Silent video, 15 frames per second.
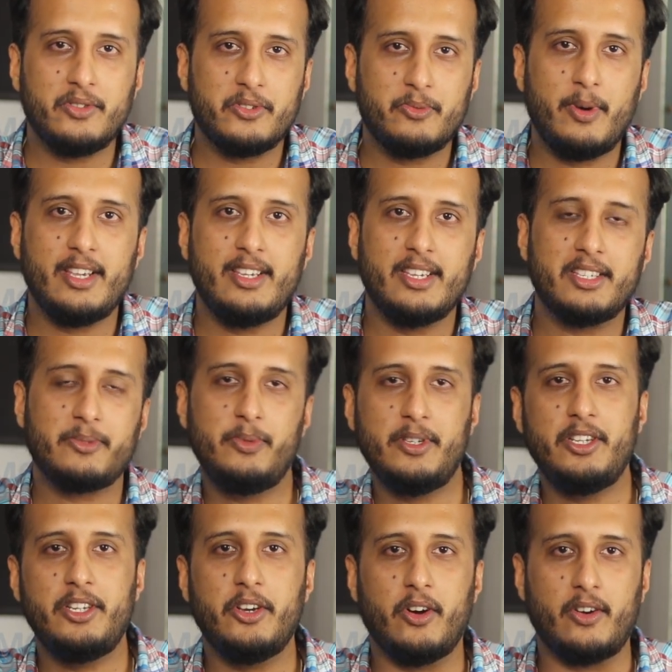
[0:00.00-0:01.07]
Cruise by
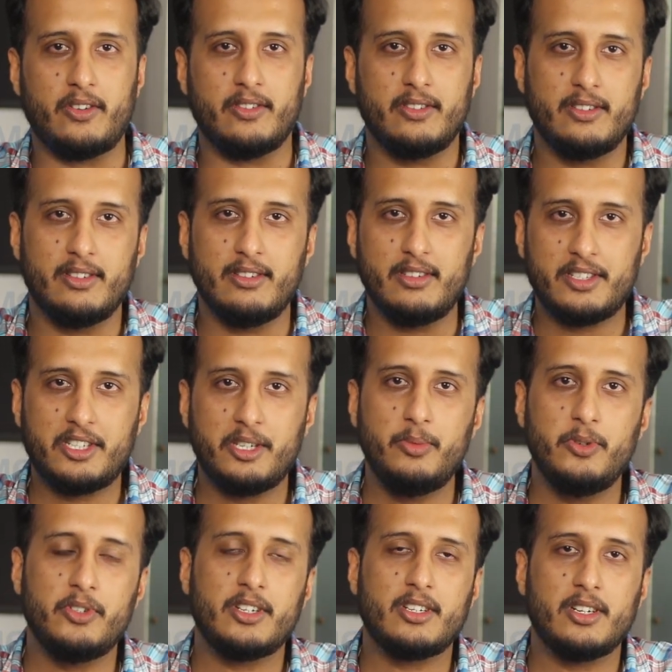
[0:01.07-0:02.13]
Experion
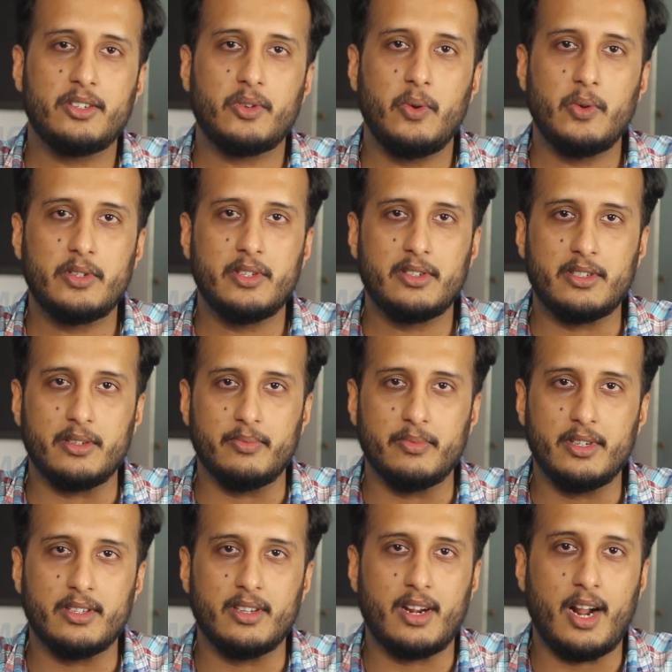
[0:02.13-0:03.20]
distributed control system
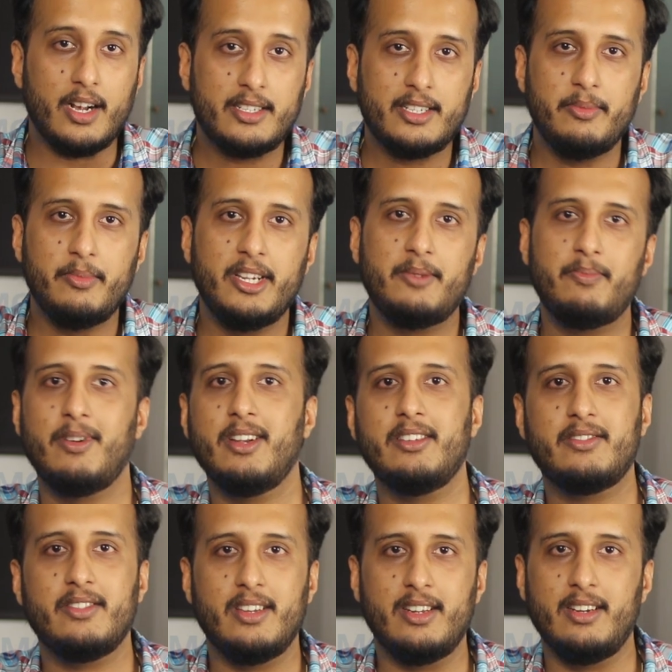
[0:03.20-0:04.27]
is an ultimate
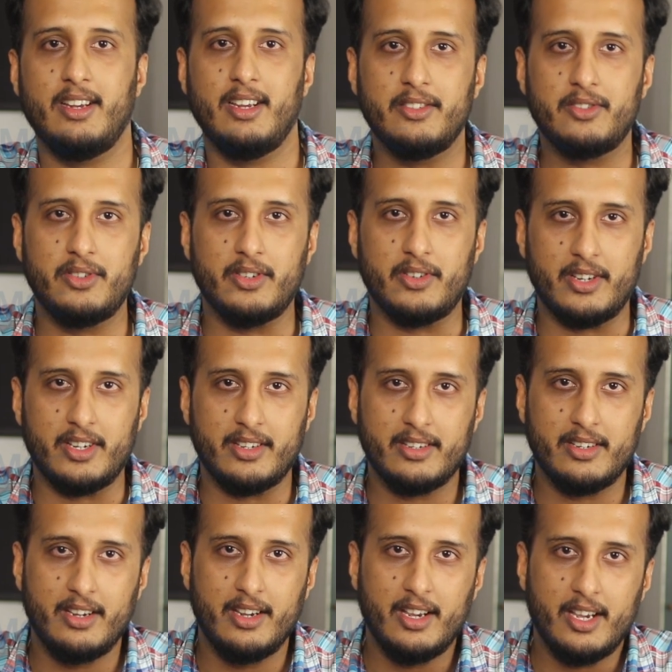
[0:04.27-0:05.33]
plus in engineering.
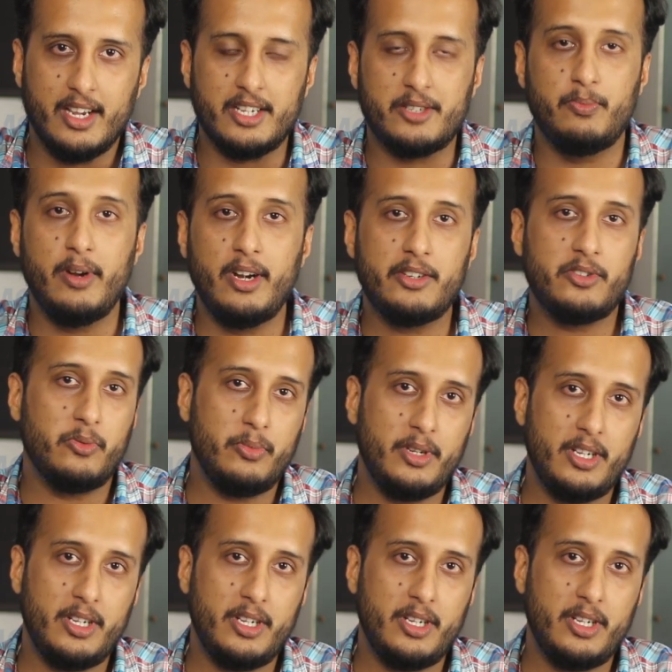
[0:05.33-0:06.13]
It's built to